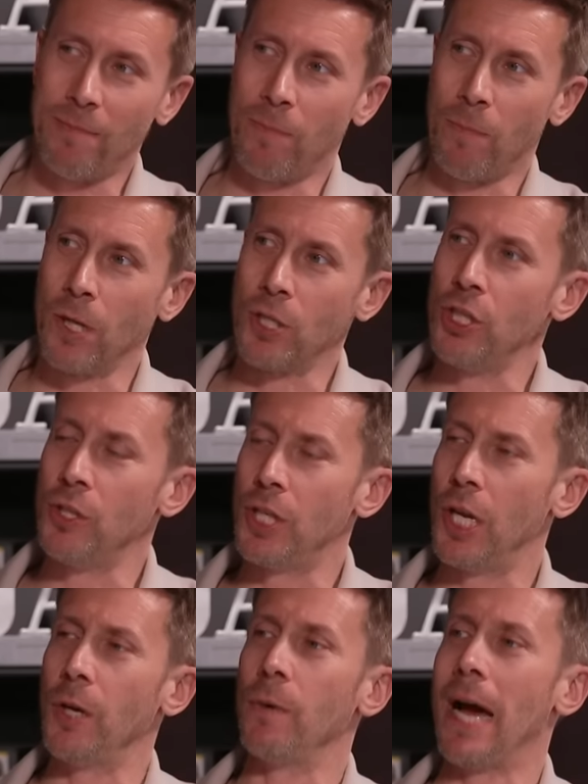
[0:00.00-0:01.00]
What do you
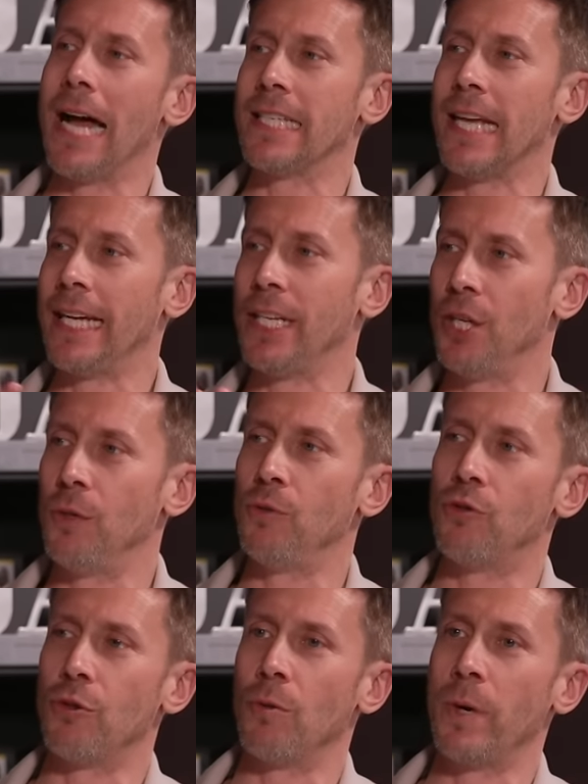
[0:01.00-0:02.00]
do as a
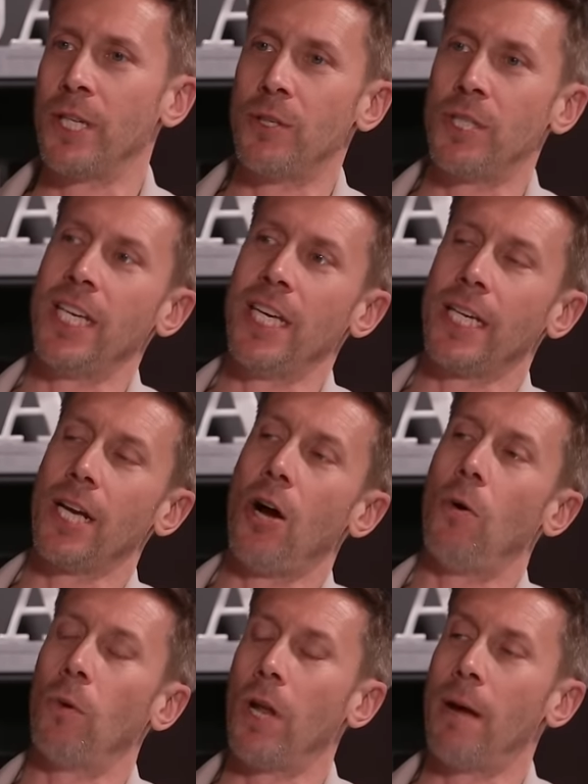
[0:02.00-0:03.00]
neutral when you see a
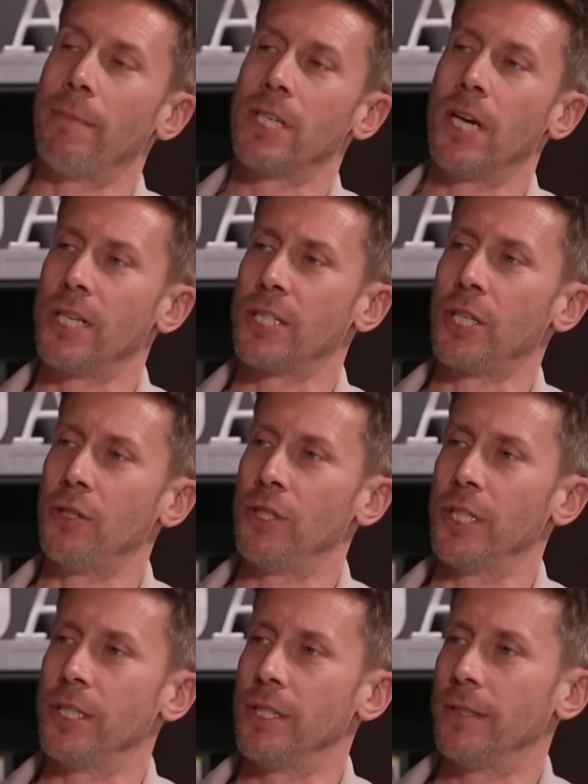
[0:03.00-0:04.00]
goal like Matthias
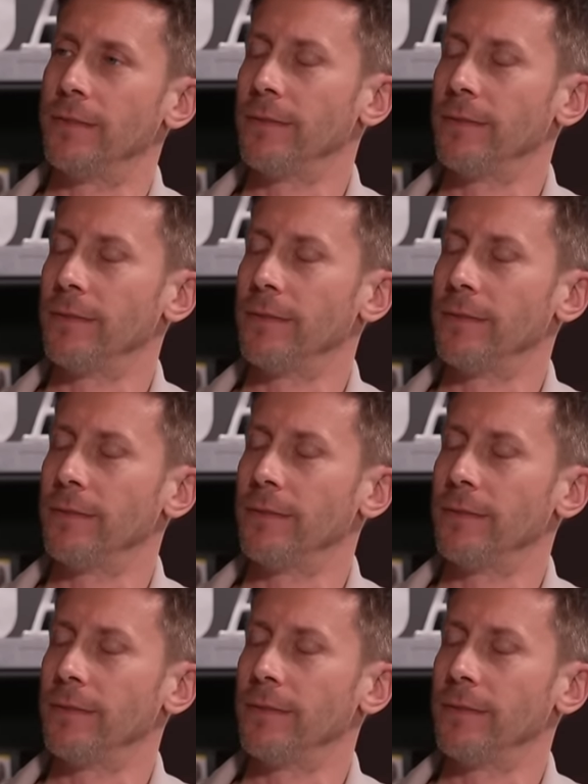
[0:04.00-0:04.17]
Cunha's?